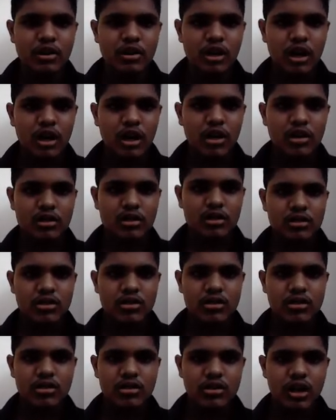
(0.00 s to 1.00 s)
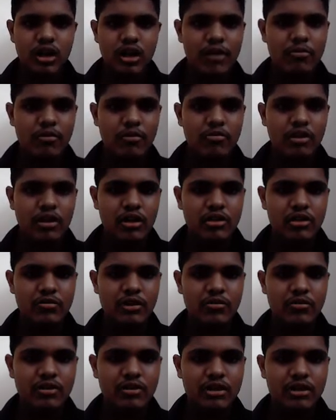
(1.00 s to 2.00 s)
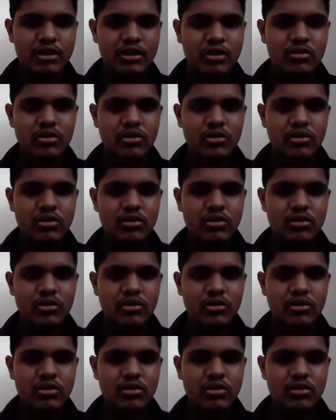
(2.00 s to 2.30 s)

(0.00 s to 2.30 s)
and the aim of the experiment is to